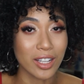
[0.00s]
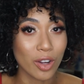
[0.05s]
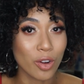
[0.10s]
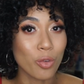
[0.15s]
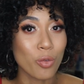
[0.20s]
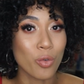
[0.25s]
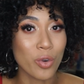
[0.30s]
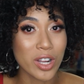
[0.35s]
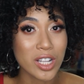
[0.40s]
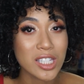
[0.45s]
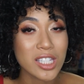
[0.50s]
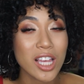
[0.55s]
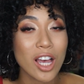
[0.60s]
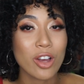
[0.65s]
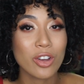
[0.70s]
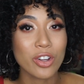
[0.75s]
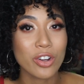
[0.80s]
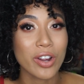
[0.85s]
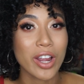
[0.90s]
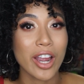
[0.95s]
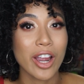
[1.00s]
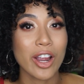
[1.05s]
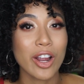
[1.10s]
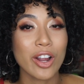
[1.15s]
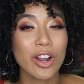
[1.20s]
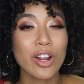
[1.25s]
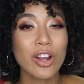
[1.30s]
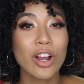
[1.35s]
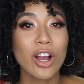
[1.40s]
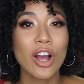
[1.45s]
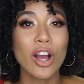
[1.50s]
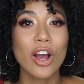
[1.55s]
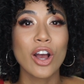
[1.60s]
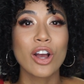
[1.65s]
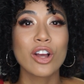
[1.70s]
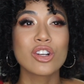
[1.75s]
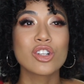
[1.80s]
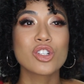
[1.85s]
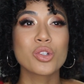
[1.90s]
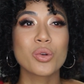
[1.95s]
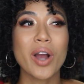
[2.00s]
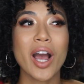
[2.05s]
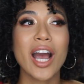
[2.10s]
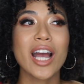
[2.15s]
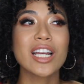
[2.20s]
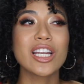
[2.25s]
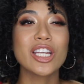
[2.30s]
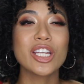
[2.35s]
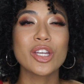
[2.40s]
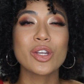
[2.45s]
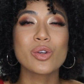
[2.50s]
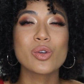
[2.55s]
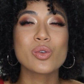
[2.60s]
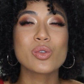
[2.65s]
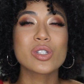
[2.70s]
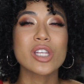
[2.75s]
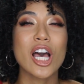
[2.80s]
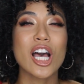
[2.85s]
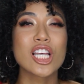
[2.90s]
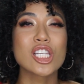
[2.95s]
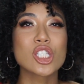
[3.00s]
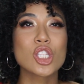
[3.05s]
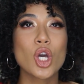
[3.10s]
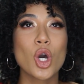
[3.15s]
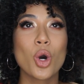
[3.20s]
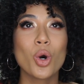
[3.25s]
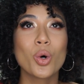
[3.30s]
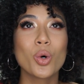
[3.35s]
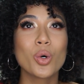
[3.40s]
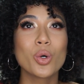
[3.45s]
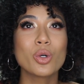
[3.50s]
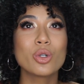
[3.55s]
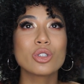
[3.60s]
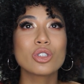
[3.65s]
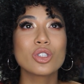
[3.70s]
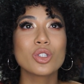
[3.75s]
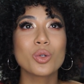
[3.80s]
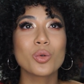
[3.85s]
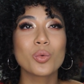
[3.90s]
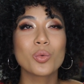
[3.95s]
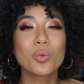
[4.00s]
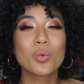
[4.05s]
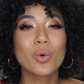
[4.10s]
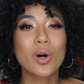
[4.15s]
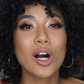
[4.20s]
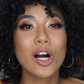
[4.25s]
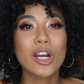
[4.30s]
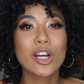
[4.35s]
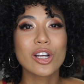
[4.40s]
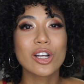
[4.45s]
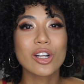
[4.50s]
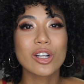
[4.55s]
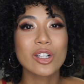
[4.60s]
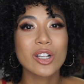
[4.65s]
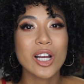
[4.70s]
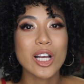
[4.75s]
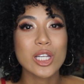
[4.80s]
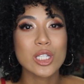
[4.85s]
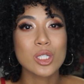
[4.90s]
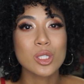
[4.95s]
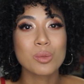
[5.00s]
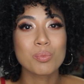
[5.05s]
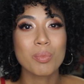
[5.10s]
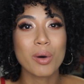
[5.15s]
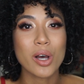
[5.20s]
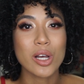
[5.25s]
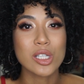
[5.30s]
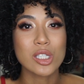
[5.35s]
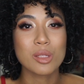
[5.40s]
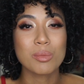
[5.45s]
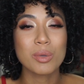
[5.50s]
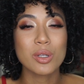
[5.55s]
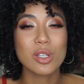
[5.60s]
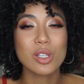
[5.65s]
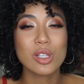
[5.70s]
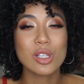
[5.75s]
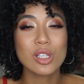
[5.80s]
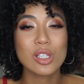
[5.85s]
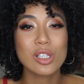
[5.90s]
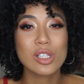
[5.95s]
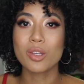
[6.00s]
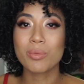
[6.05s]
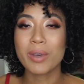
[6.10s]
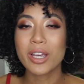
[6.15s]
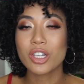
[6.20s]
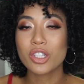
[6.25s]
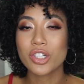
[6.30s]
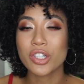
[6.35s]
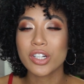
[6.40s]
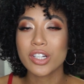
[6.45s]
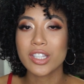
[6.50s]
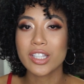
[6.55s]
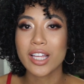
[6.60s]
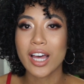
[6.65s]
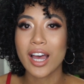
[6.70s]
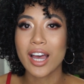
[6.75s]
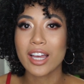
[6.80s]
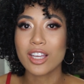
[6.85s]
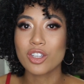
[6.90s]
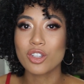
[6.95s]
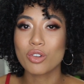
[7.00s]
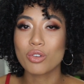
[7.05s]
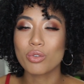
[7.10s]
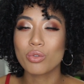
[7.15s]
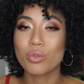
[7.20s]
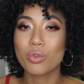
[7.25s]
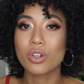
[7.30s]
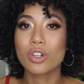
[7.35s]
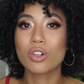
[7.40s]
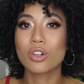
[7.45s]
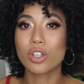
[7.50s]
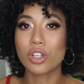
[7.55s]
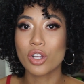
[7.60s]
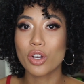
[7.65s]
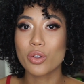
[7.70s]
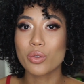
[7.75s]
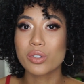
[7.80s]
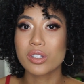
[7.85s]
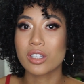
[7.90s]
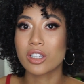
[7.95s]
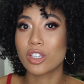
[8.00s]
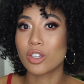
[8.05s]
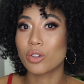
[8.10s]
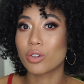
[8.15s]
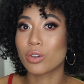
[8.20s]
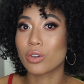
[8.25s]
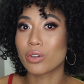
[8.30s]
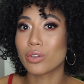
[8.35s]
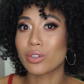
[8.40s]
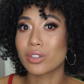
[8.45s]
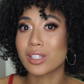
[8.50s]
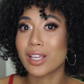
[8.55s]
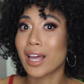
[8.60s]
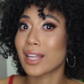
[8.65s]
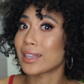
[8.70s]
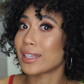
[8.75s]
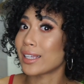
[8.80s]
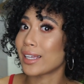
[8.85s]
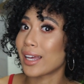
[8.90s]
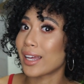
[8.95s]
rinse out your hair, try to use as cold water as possible to make sure that you close the cuticles at the